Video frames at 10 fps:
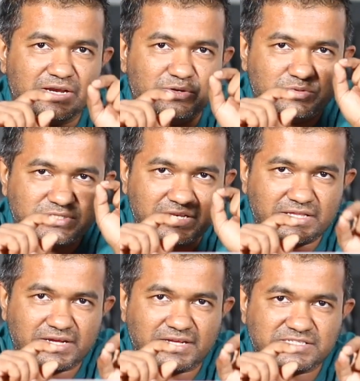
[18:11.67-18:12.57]
to send
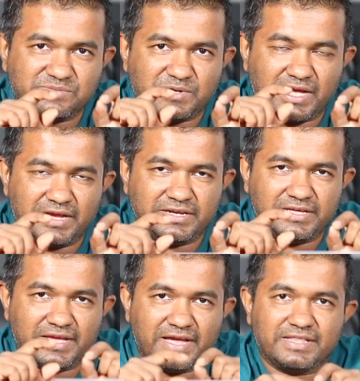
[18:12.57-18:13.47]
the customer
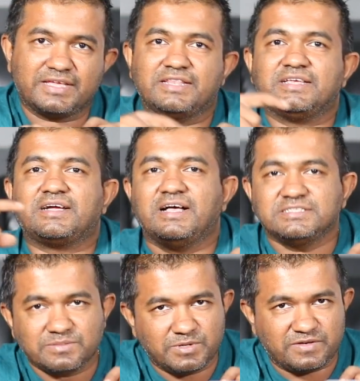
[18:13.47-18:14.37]
ID and then get the
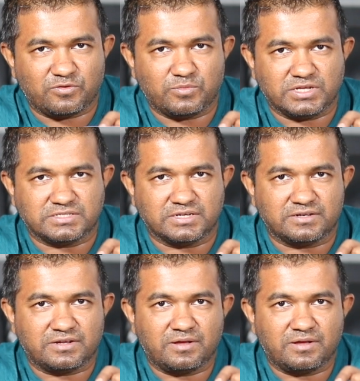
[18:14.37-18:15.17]
customer information.